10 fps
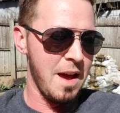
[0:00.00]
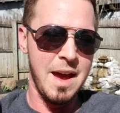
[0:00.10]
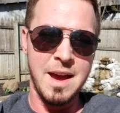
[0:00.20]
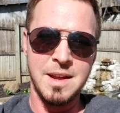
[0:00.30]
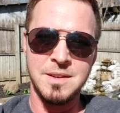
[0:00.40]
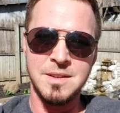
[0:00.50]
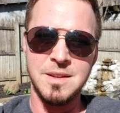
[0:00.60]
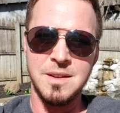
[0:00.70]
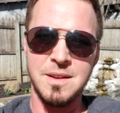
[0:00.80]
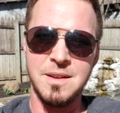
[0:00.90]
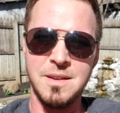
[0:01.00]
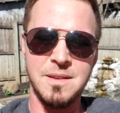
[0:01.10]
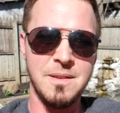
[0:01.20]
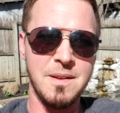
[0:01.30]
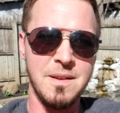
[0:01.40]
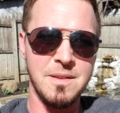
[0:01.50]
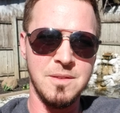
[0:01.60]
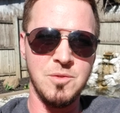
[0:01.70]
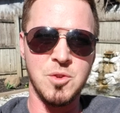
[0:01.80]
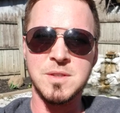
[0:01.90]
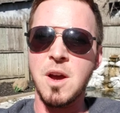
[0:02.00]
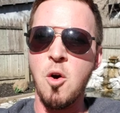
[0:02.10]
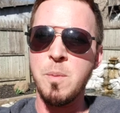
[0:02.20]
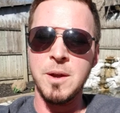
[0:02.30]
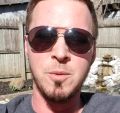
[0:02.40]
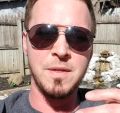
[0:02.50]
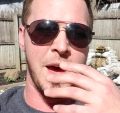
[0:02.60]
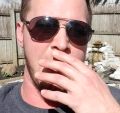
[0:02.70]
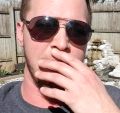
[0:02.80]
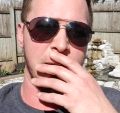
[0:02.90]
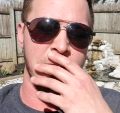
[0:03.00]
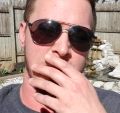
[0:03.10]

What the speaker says: And just coping with that,